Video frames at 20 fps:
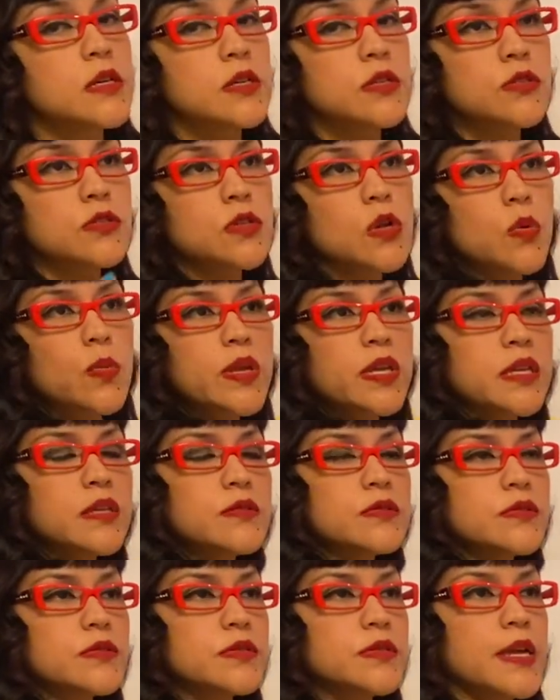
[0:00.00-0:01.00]
So we can
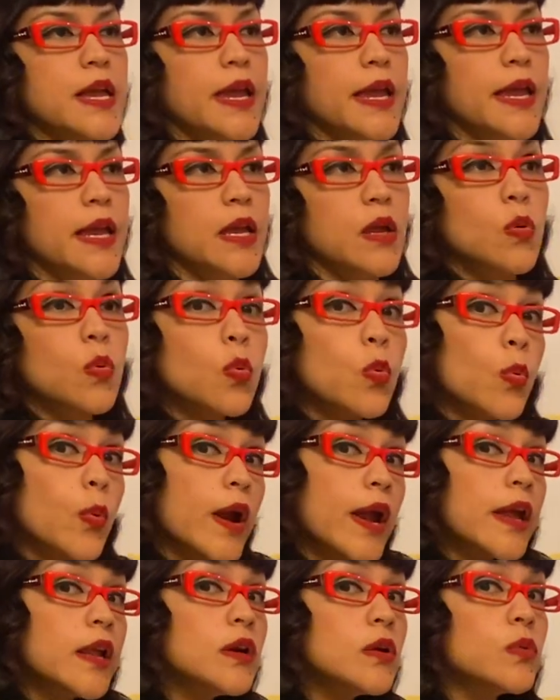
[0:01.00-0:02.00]
say
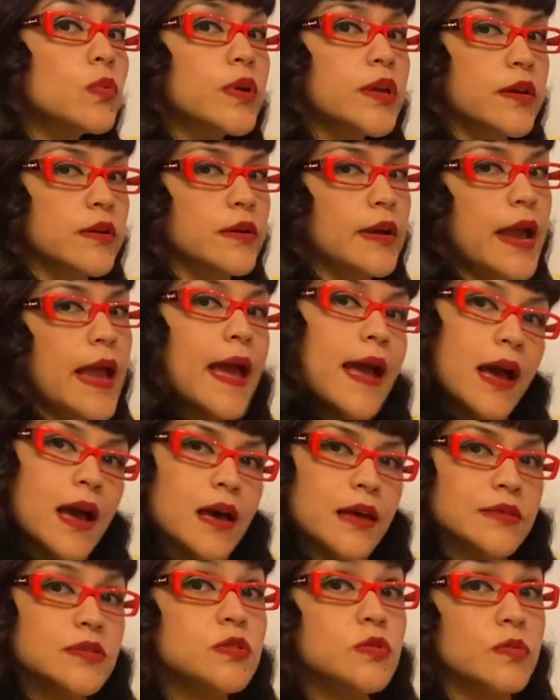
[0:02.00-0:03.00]
where we are
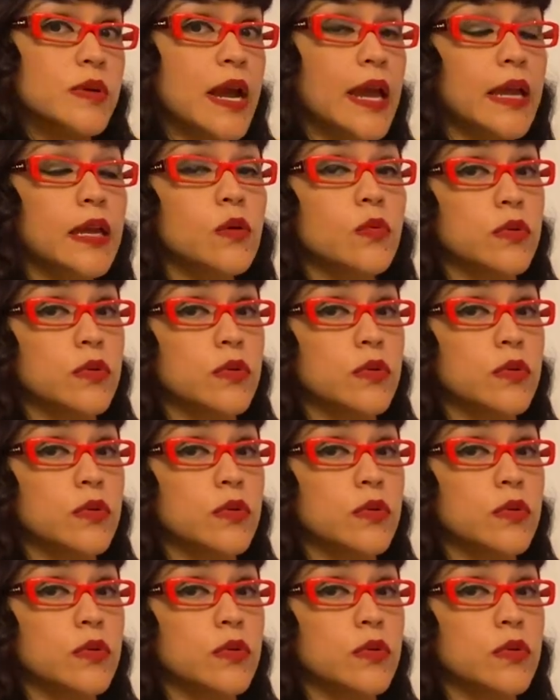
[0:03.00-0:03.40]
at, right?